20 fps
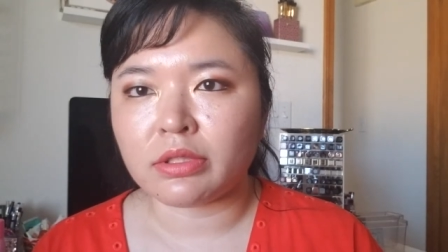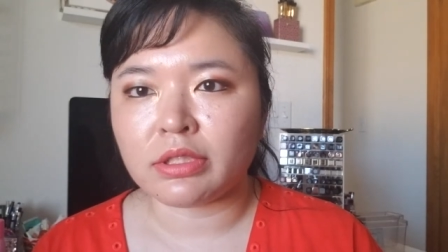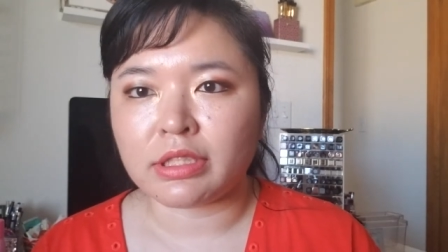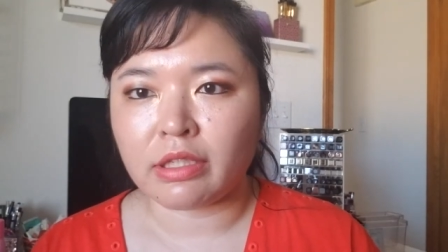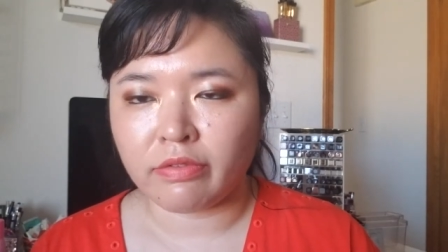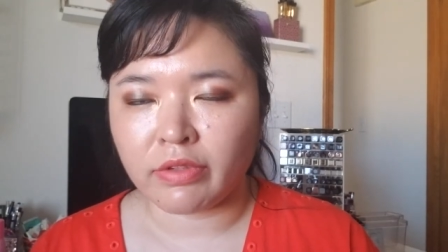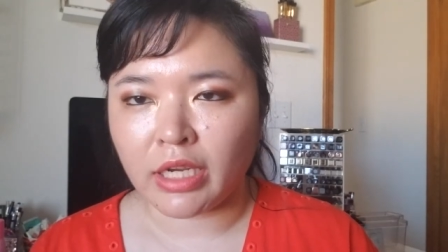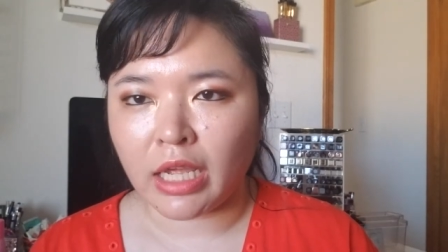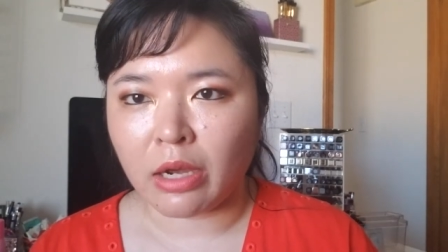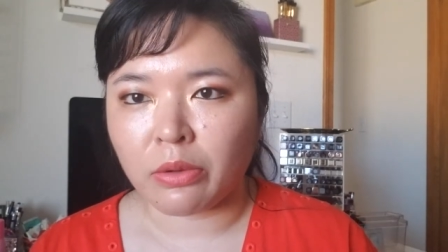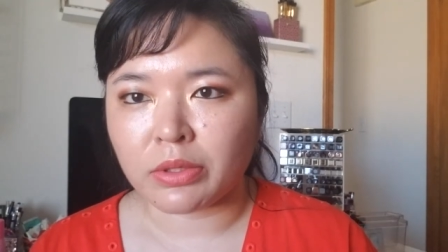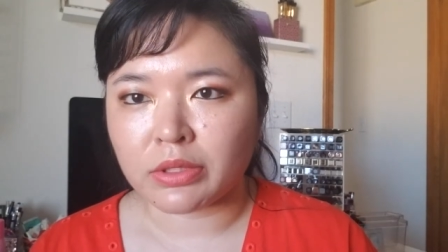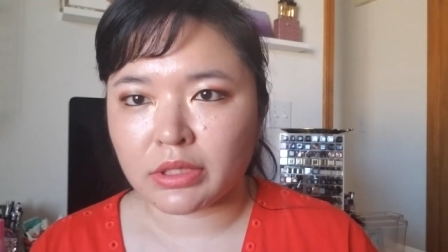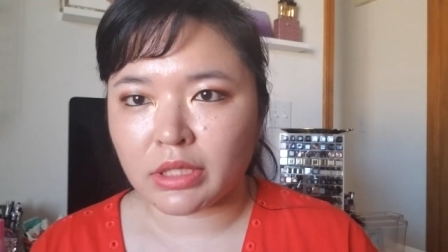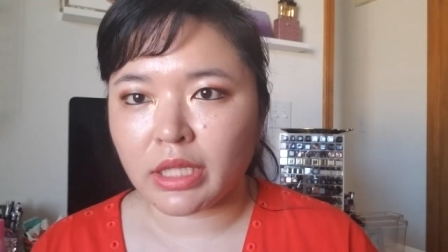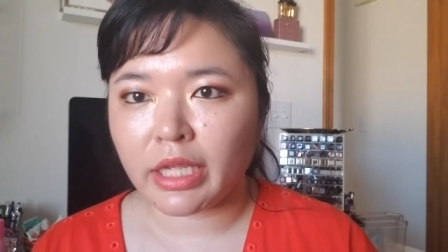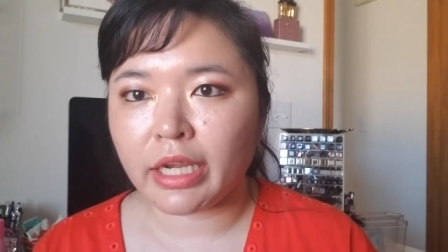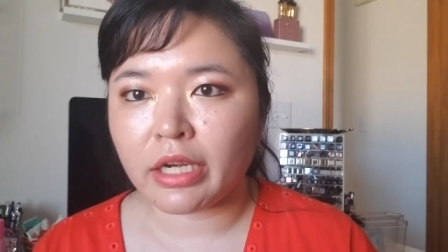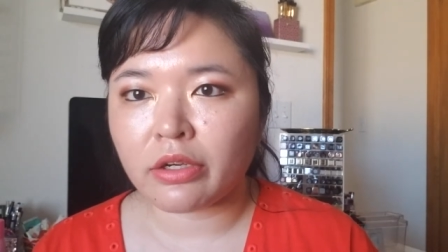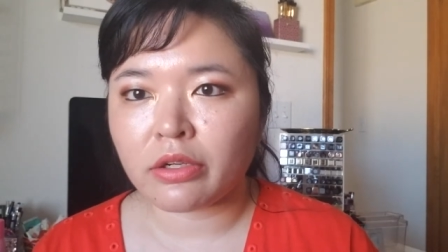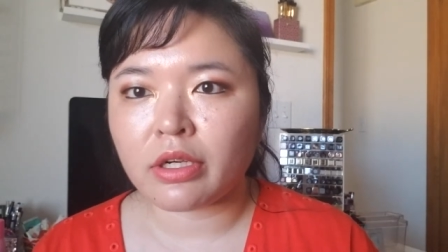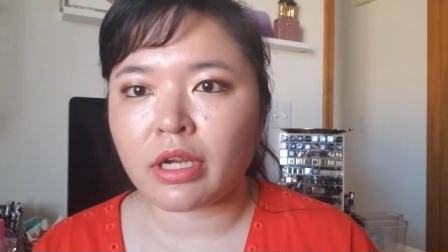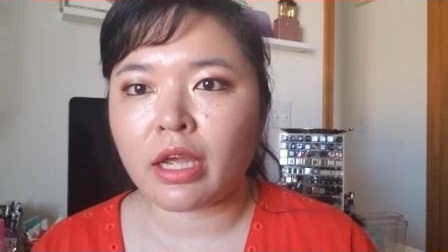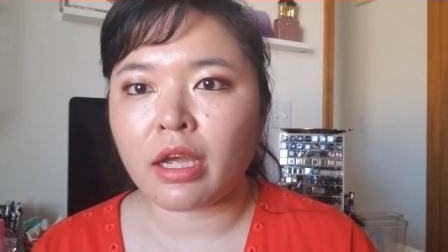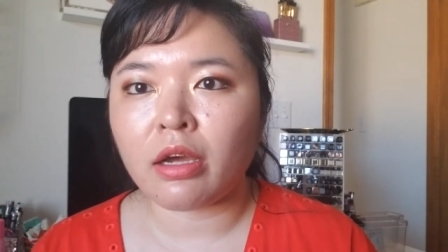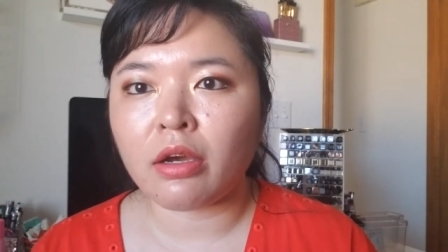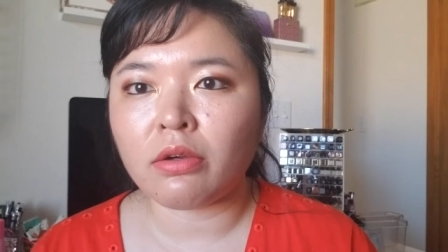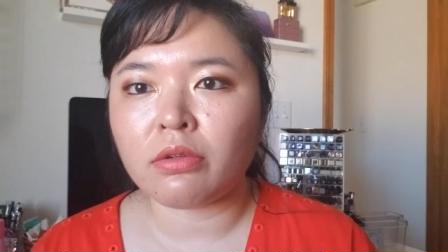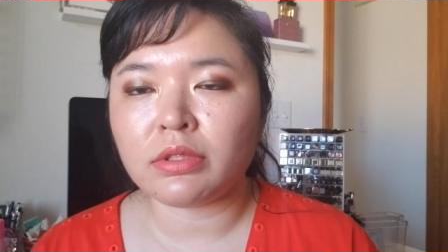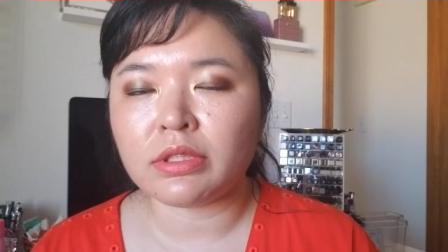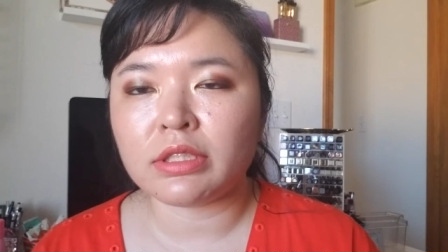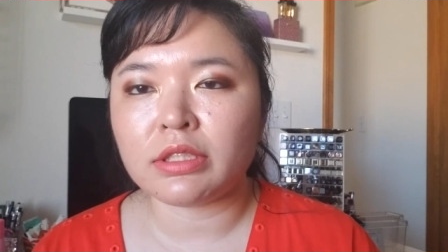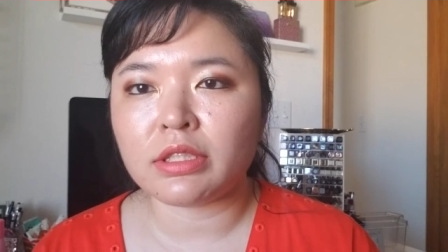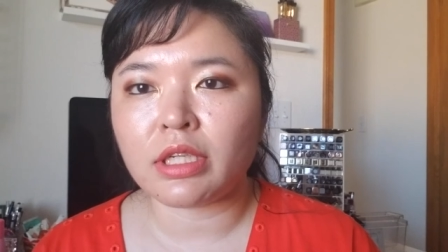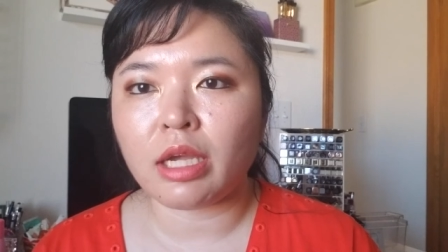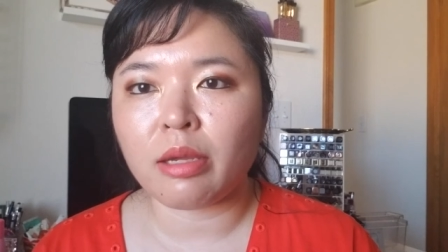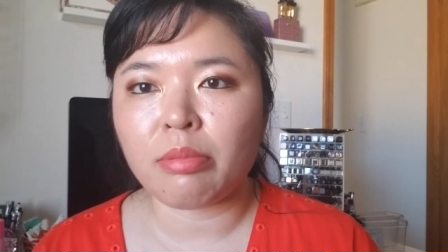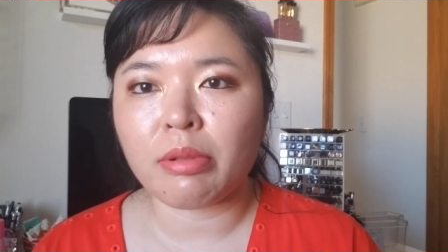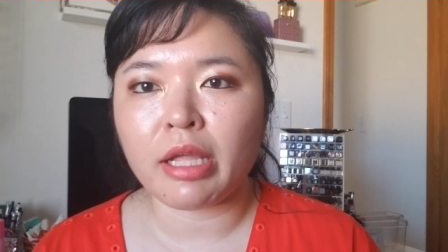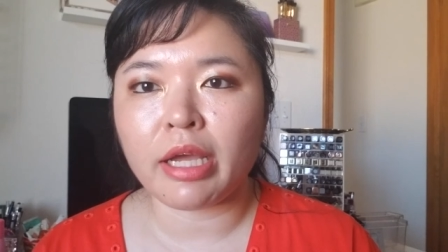seven hours later now since
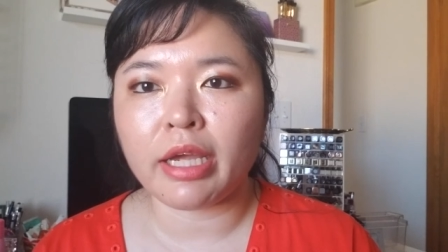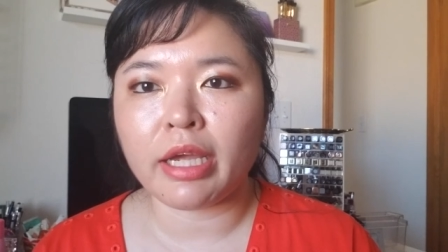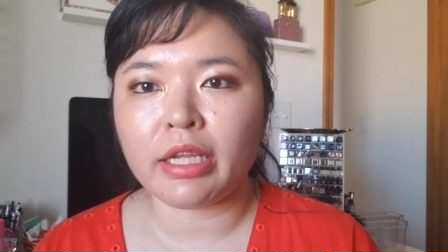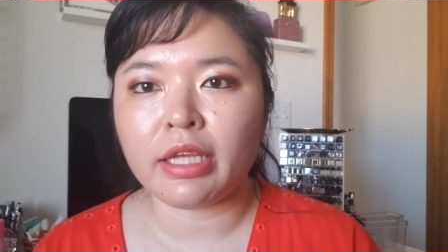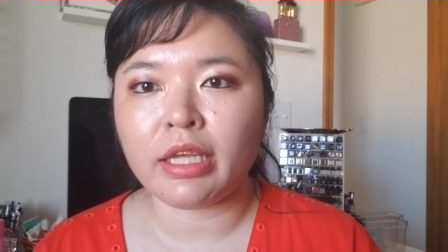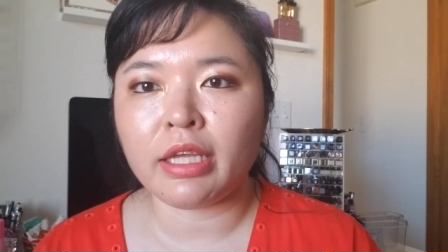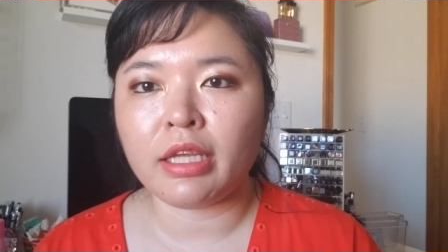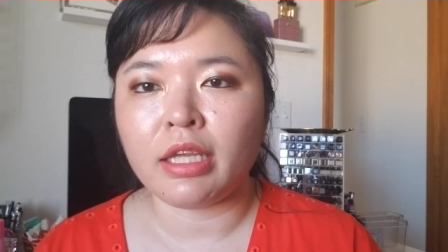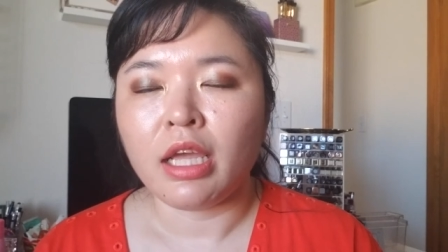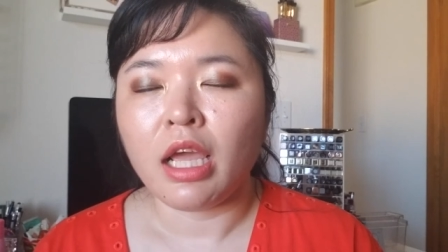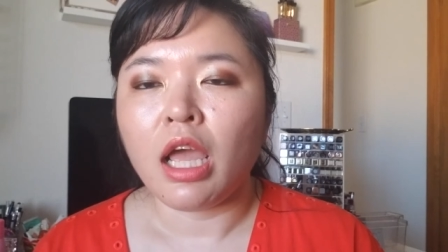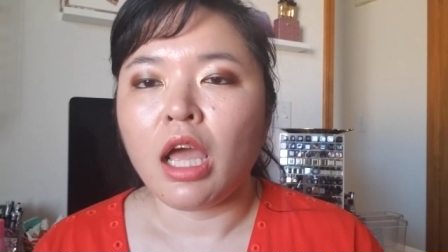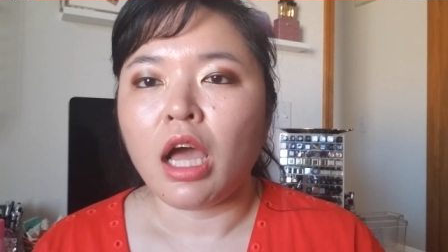I applied it.